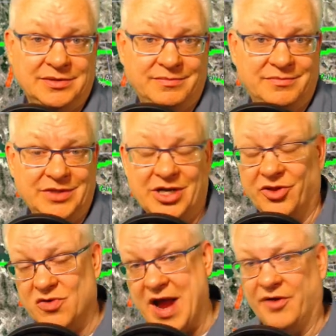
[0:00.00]
the
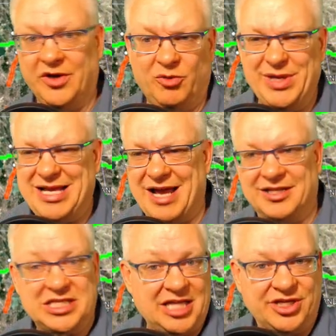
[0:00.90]
ground. It'll be kind
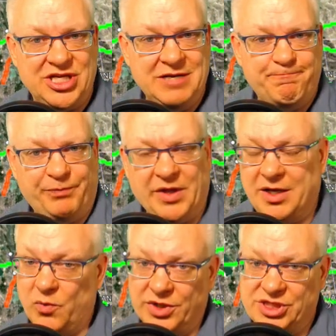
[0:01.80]
of slushy like
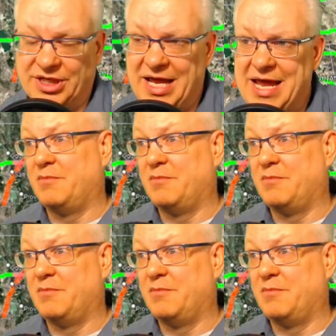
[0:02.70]
it was today,